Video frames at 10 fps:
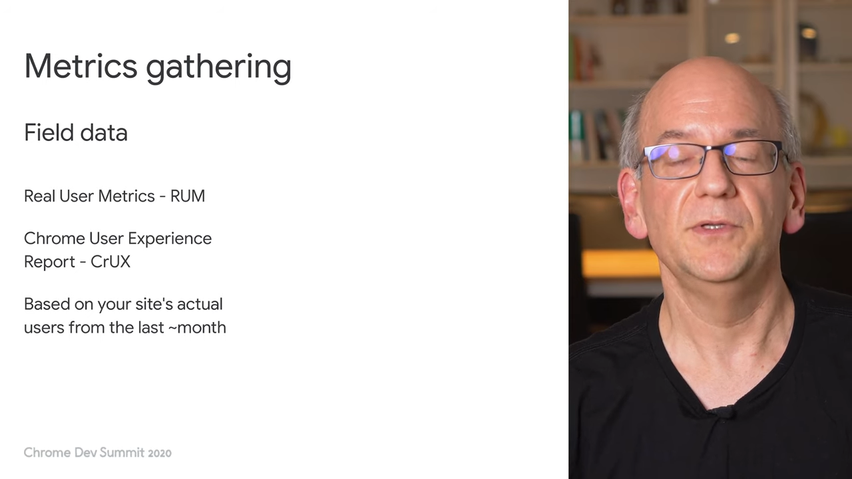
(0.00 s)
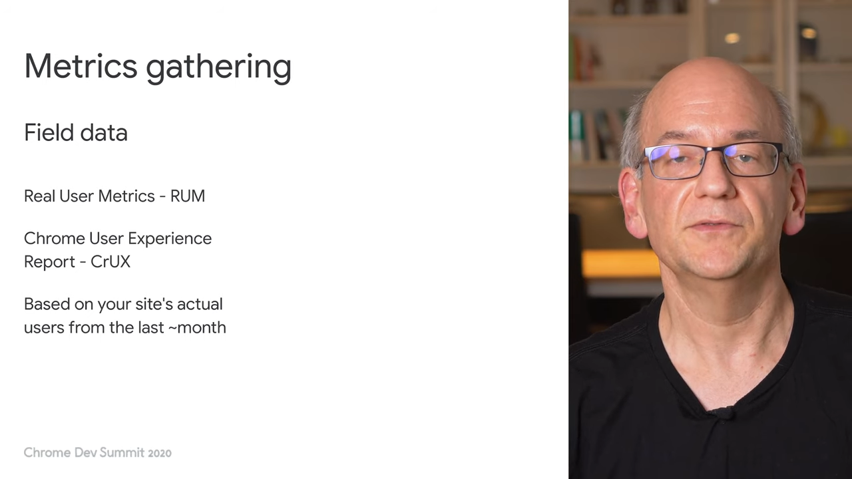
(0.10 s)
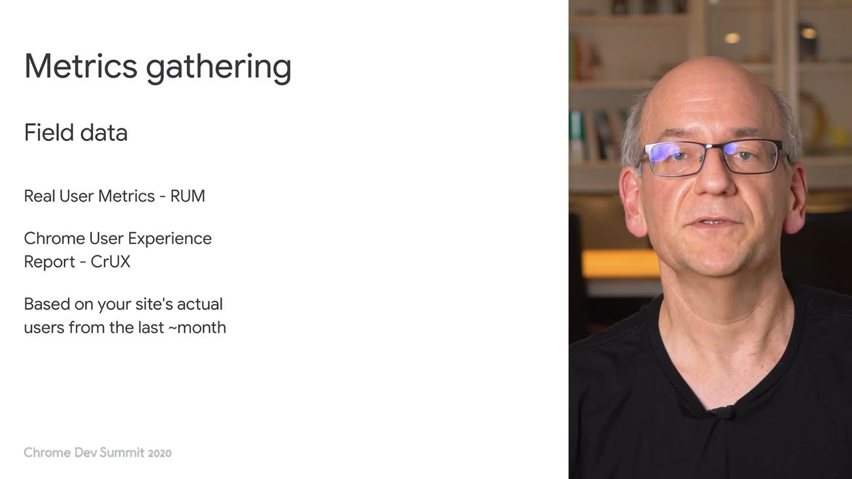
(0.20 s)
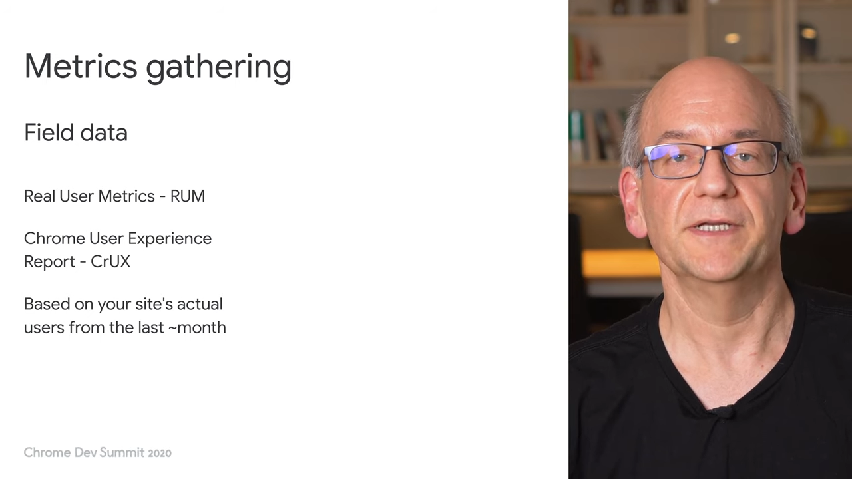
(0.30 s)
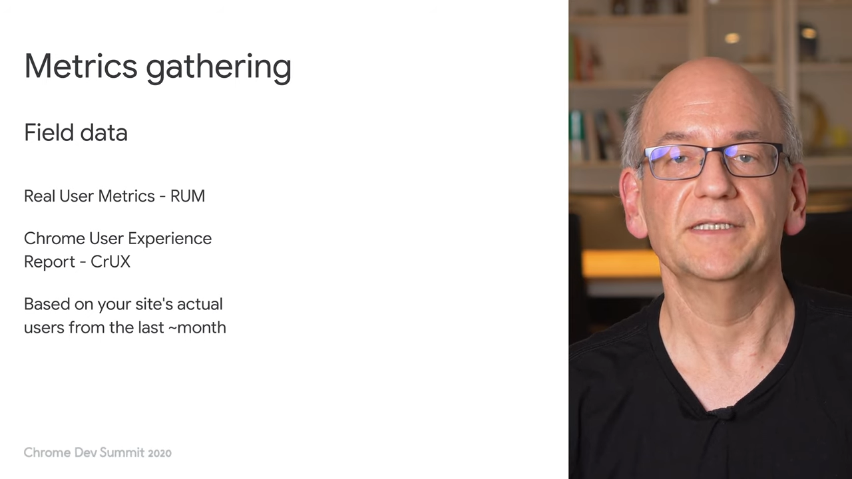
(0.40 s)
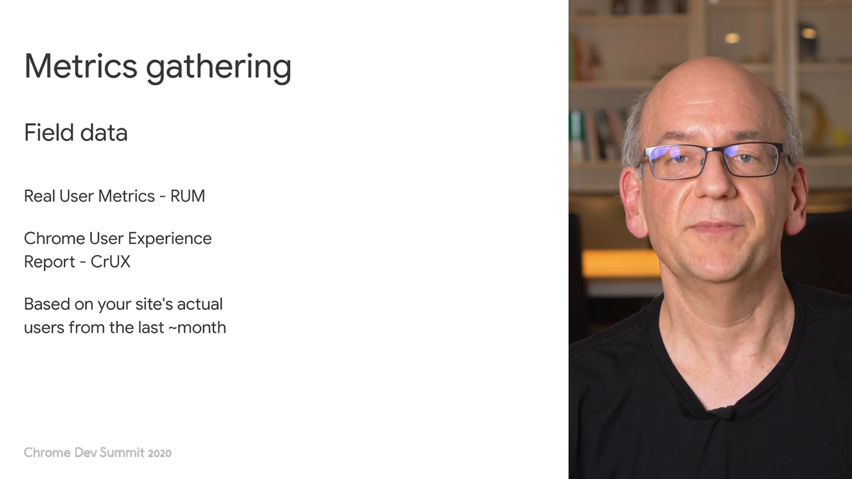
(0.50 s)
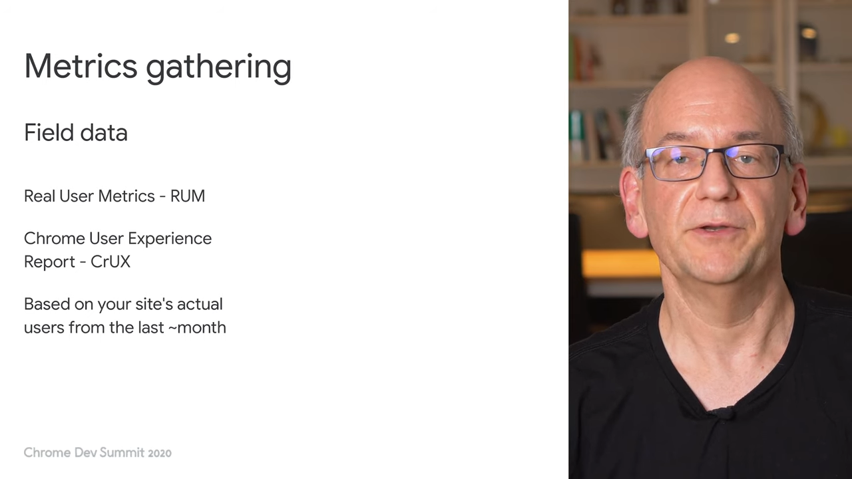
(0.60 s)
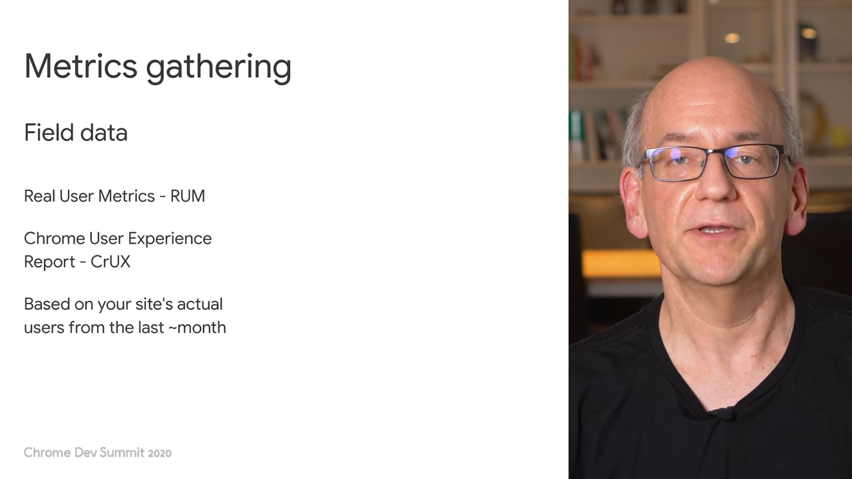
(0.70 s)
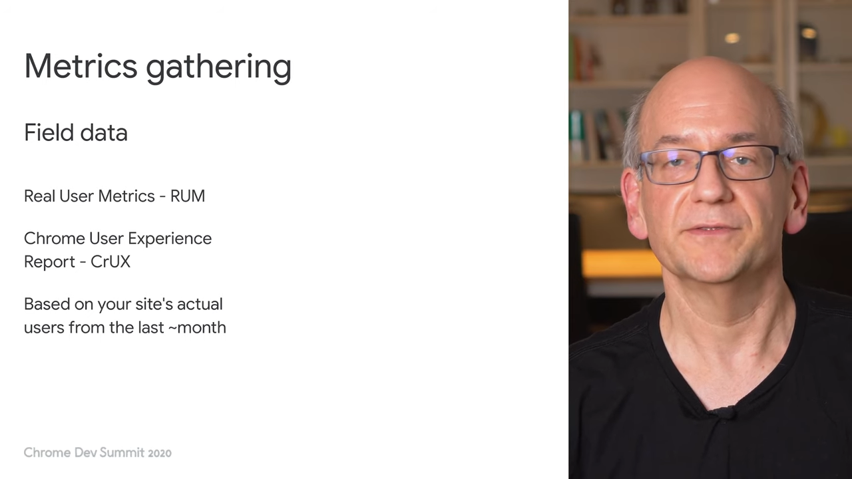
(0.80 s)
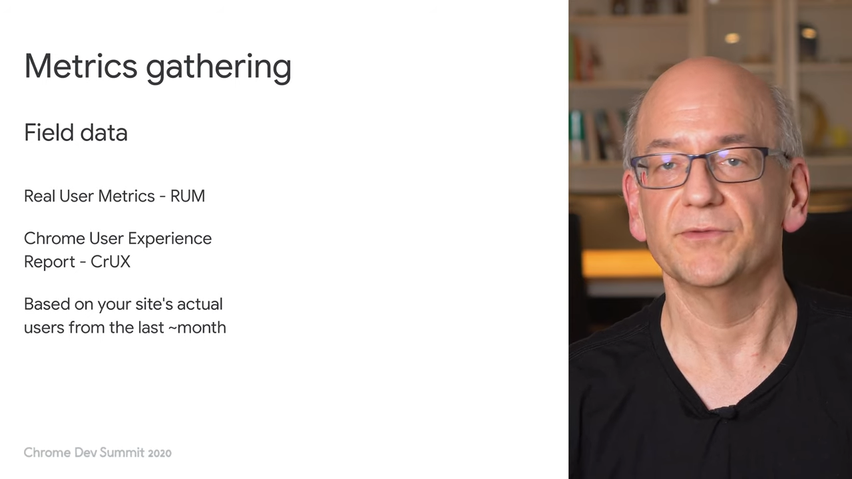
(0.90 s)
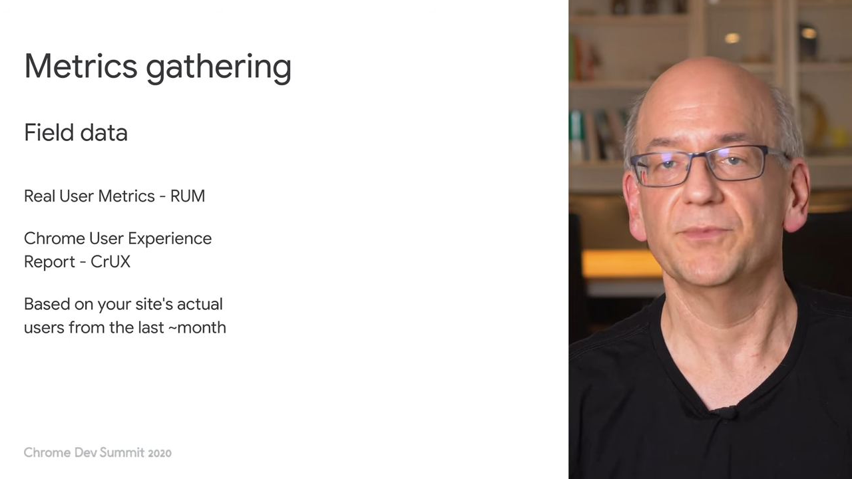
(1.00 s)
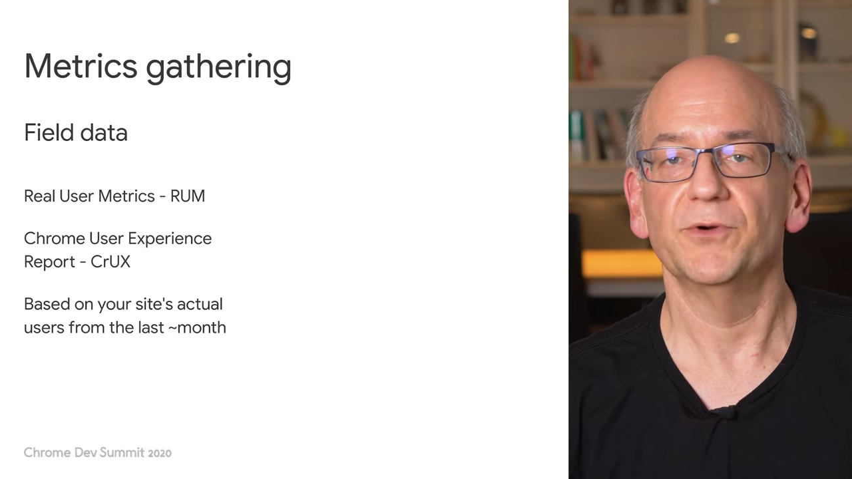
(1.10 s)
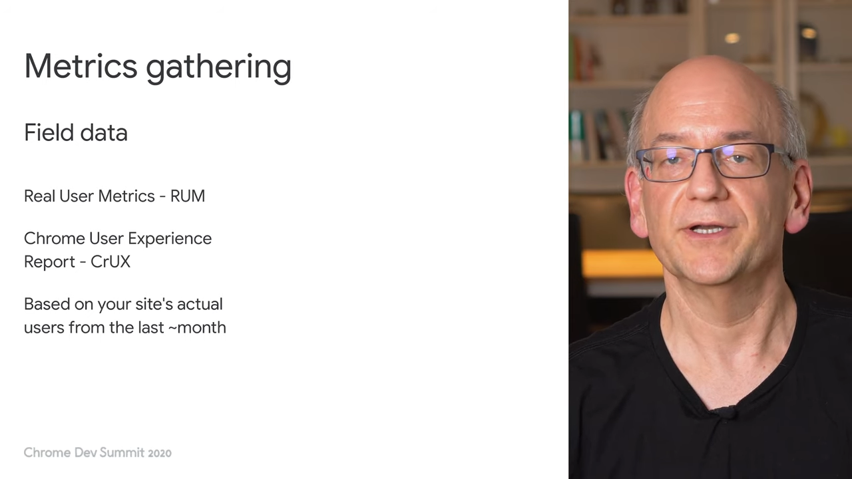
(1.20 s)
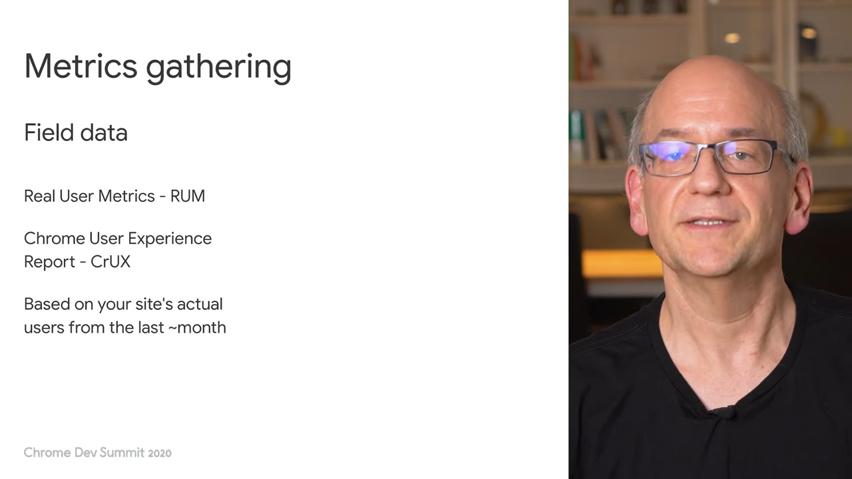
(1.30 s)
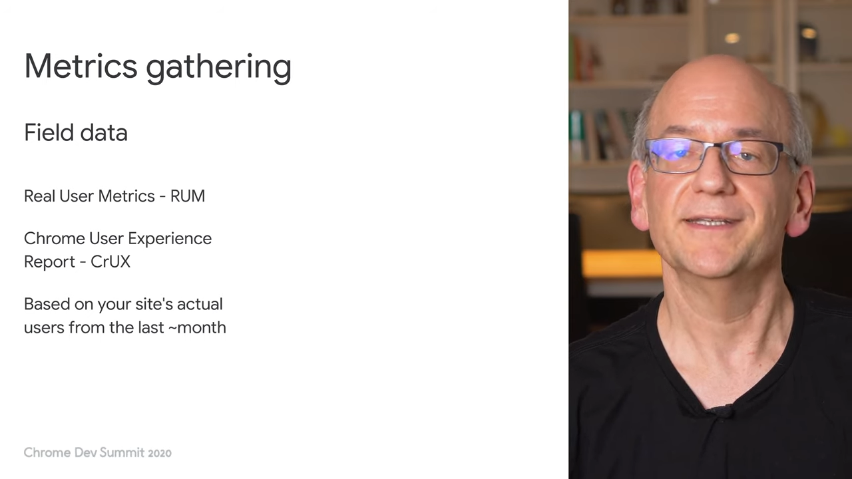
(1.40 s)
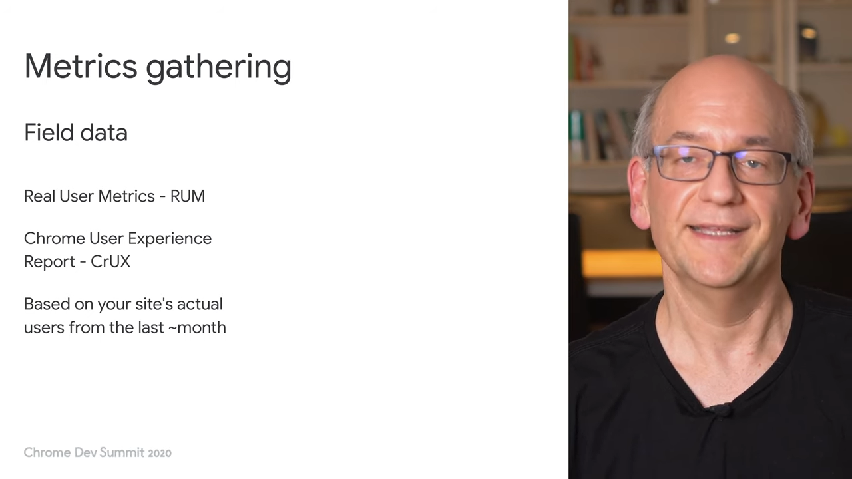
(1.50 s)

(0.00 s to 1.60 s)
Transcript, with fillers: User Experience Report,